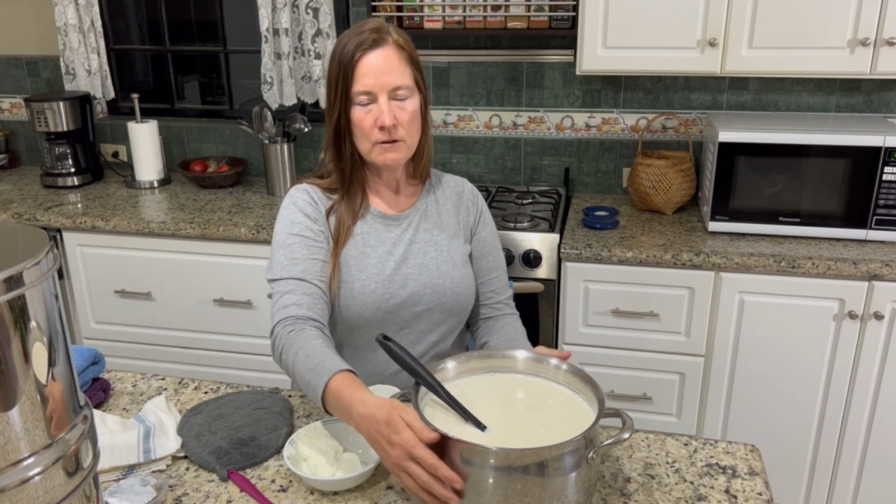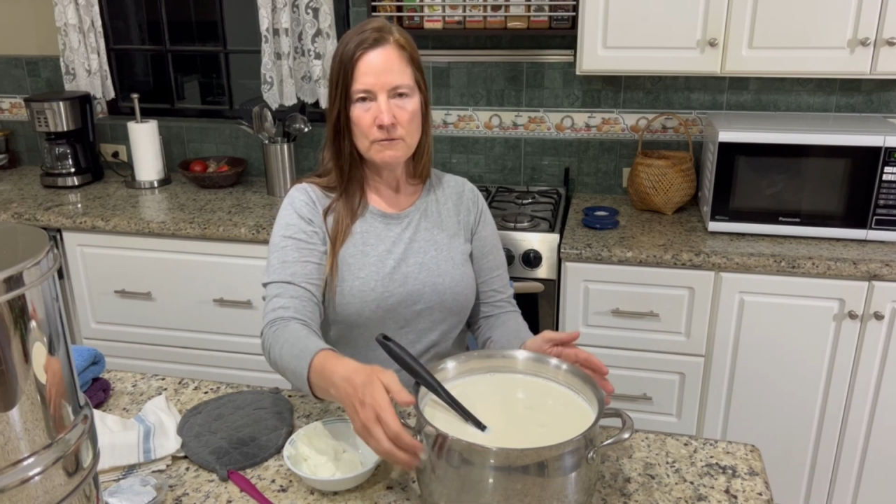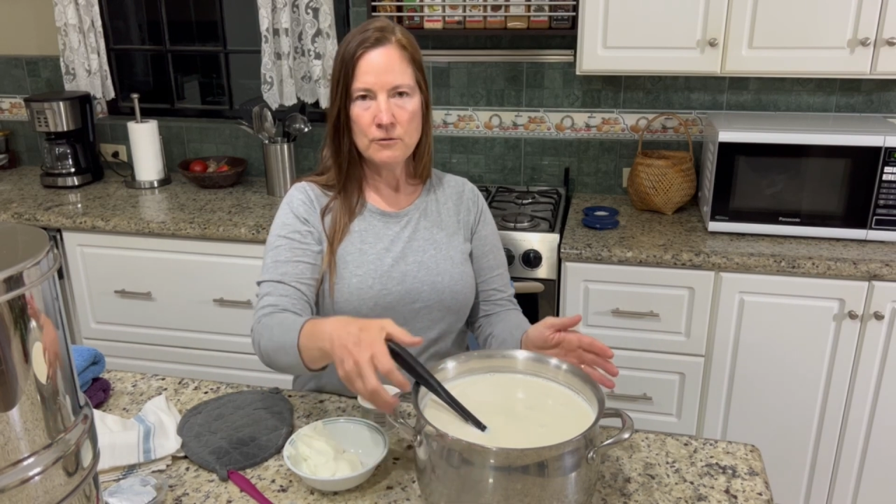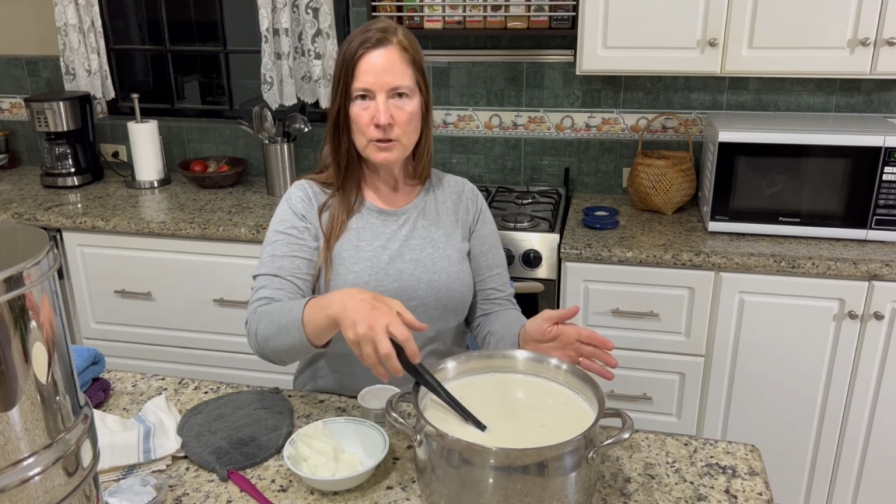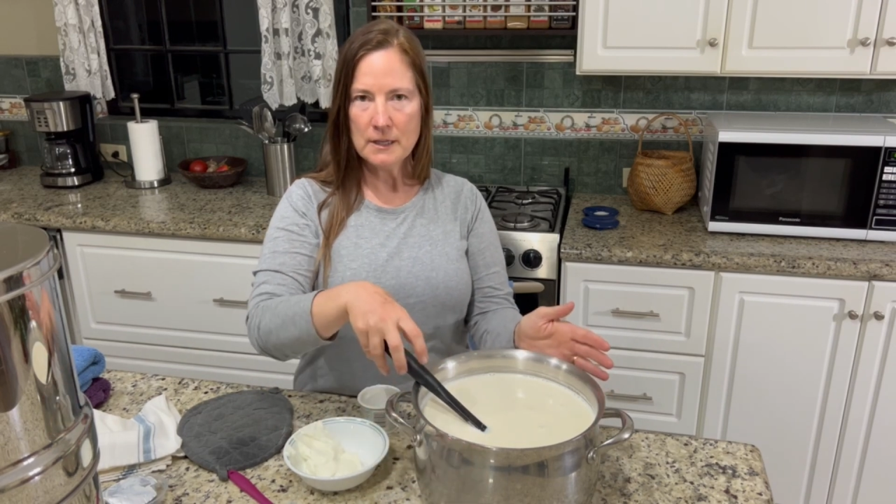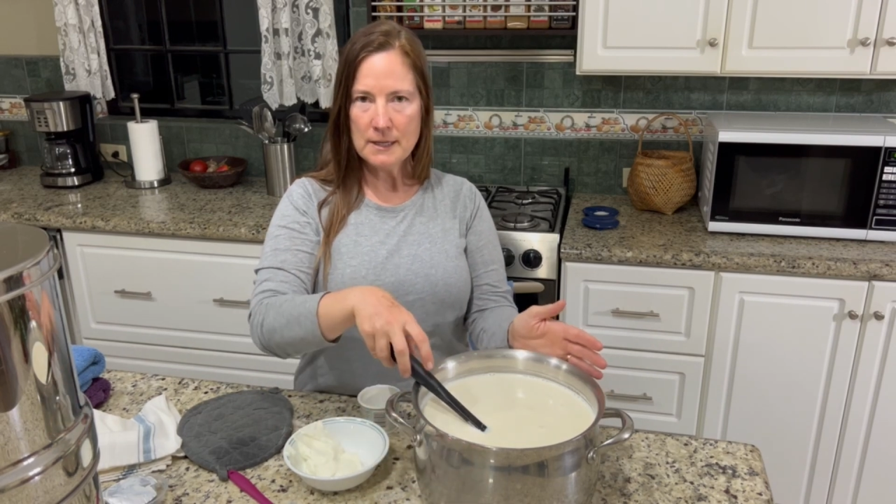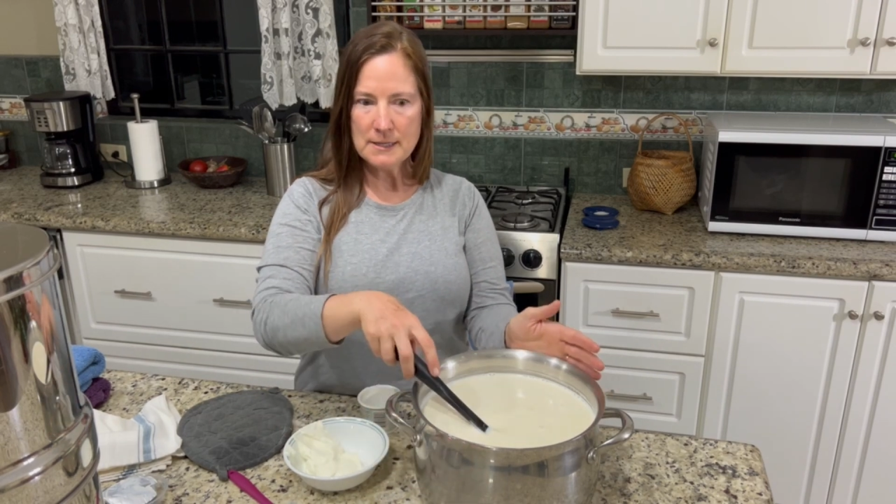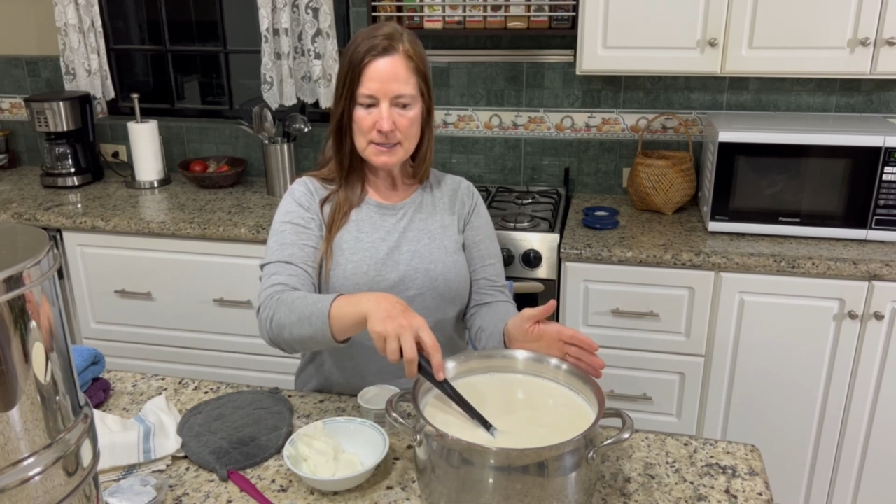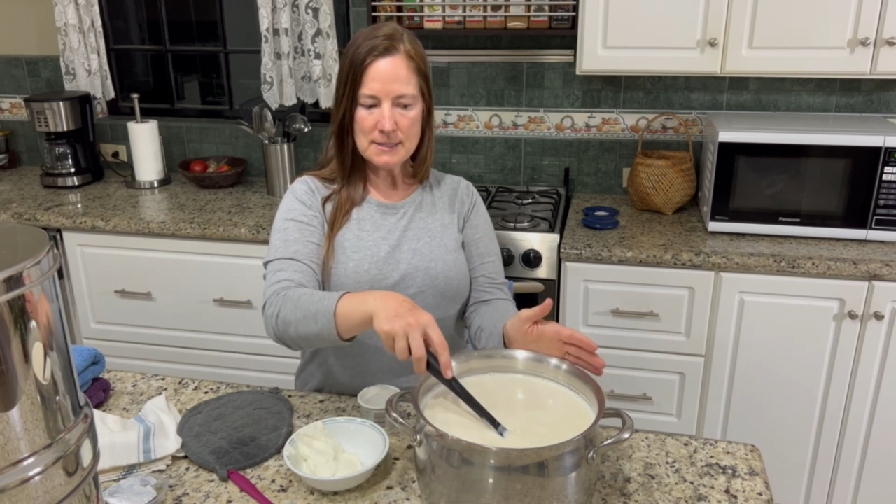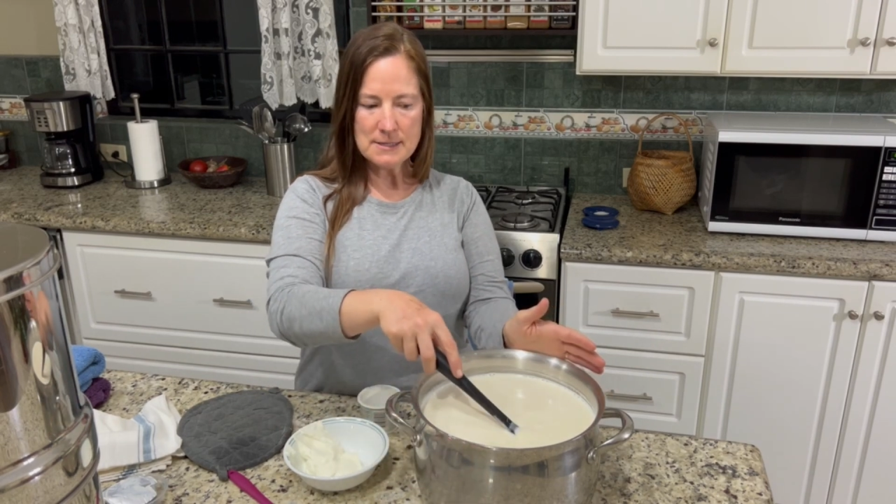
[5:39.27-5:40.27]
fully
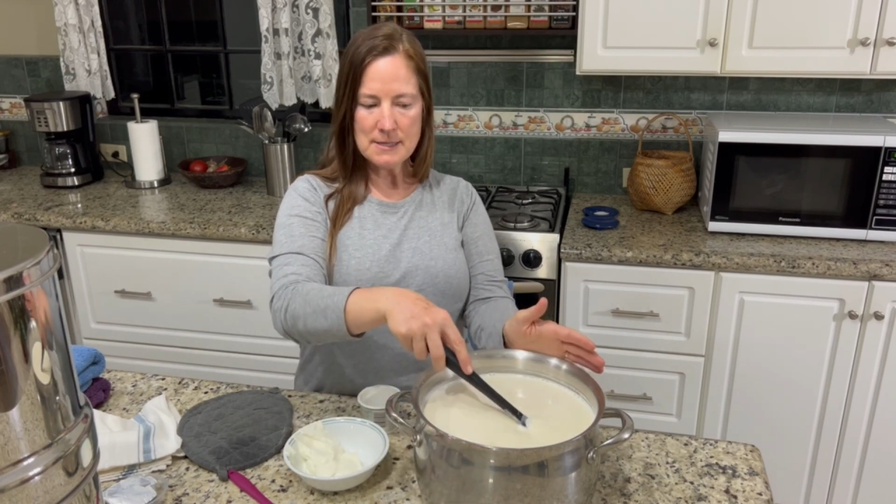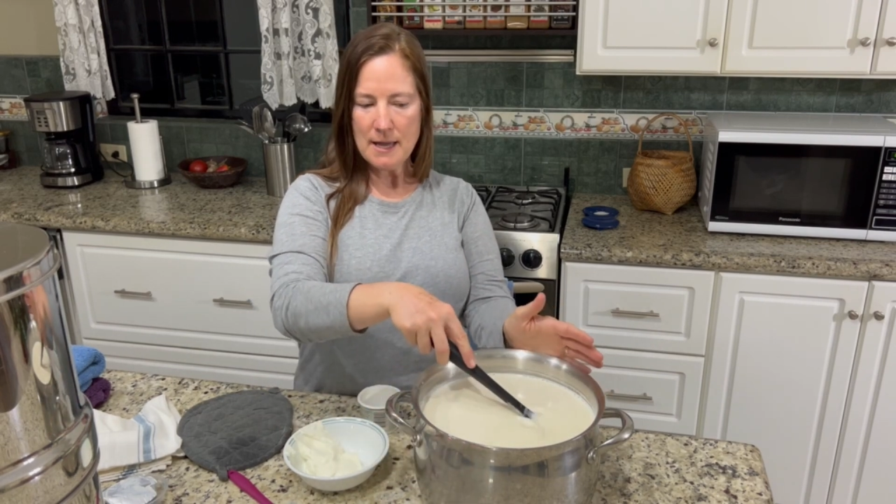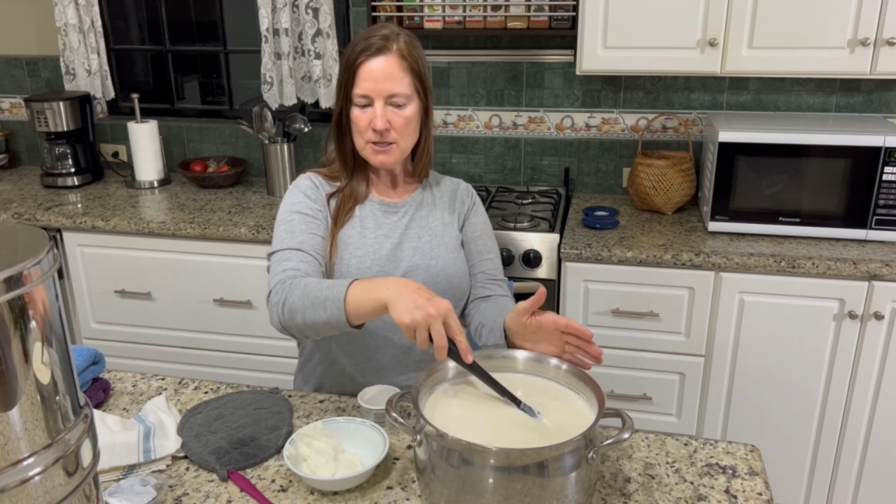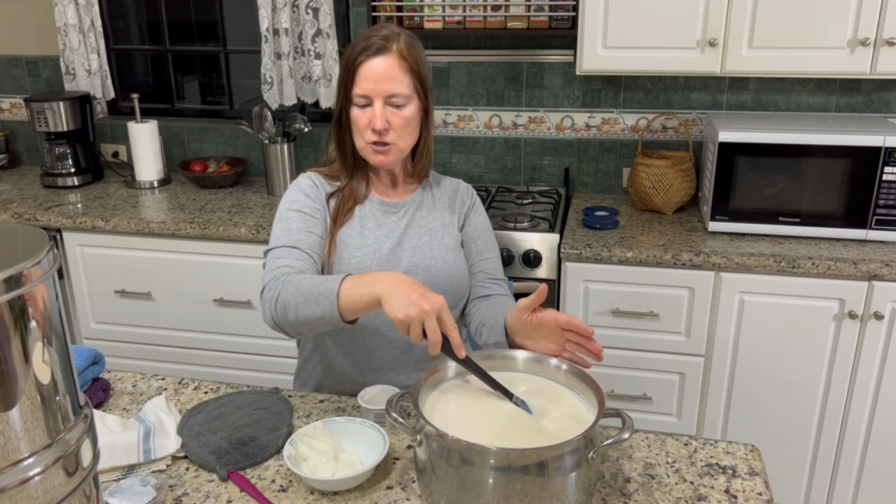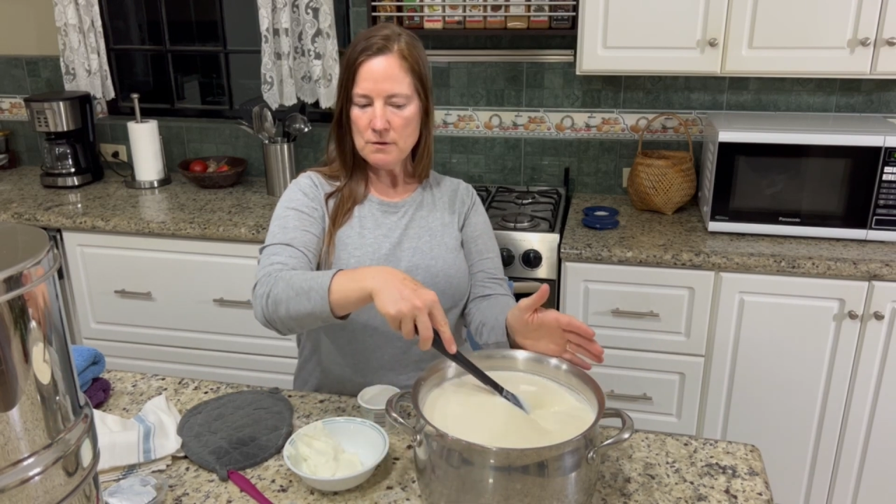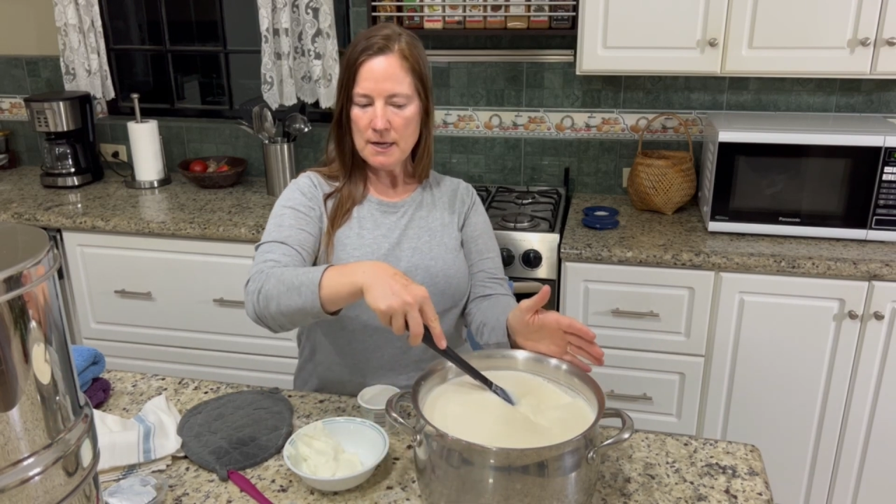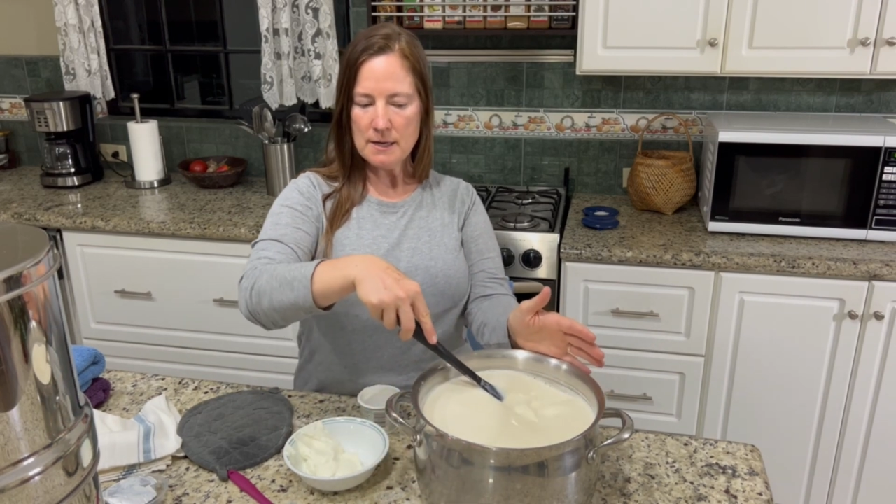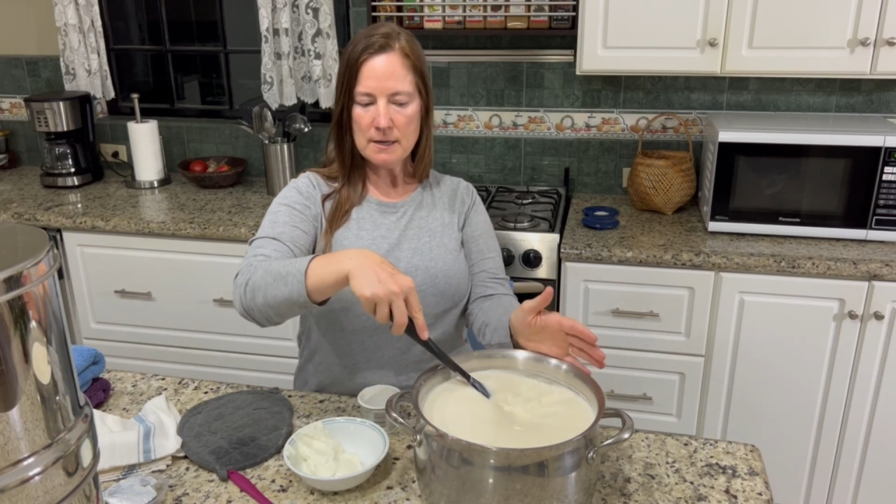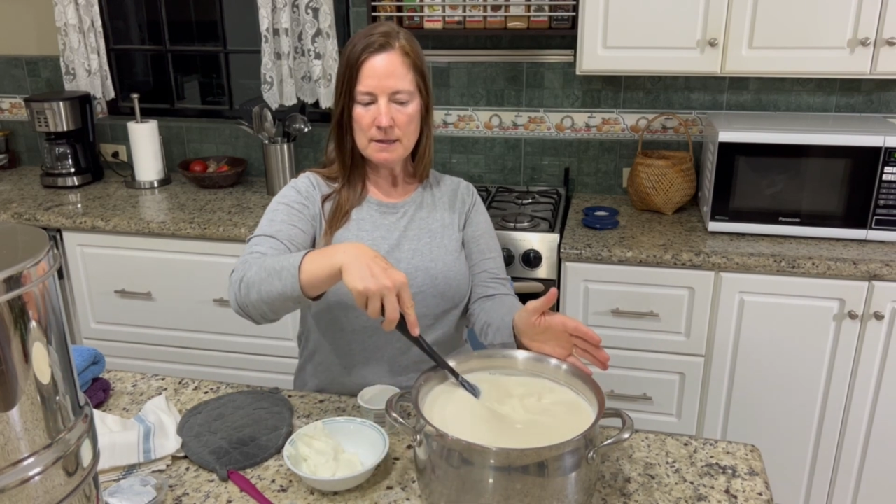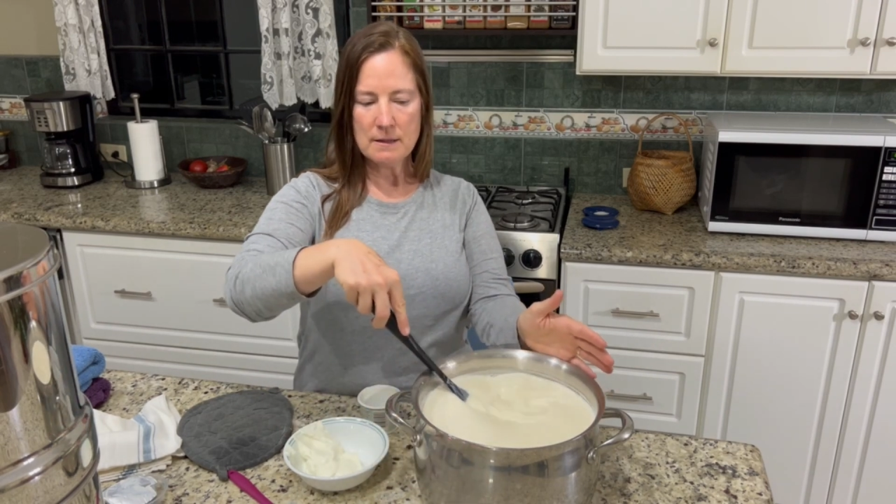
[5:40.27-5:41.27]
saturate